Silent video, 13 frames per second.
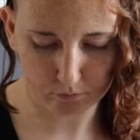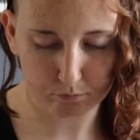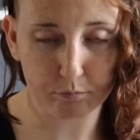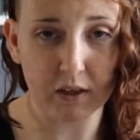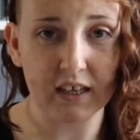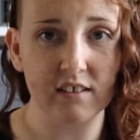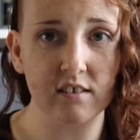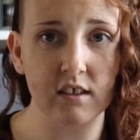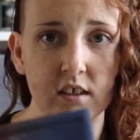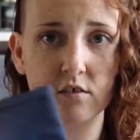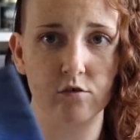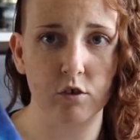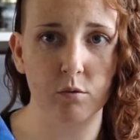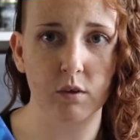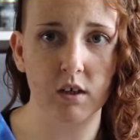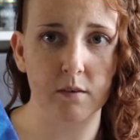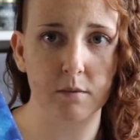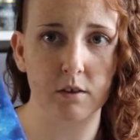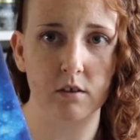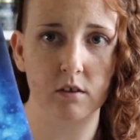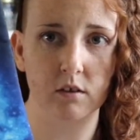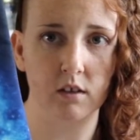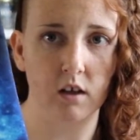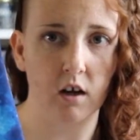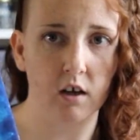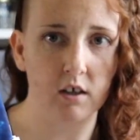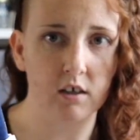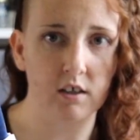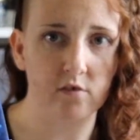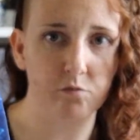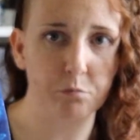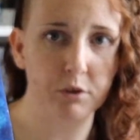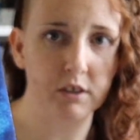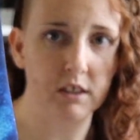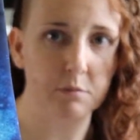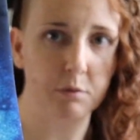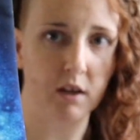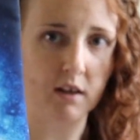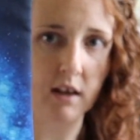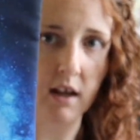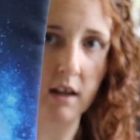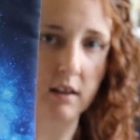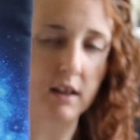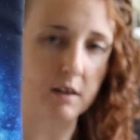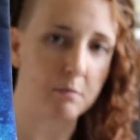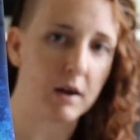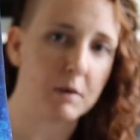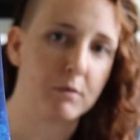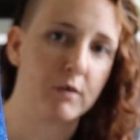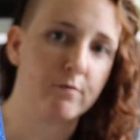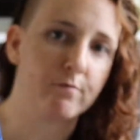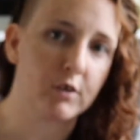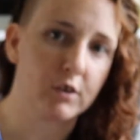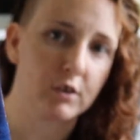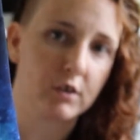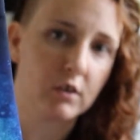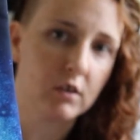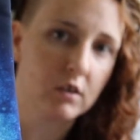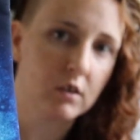paintings or whatever, the art is pretty, but not like my preferred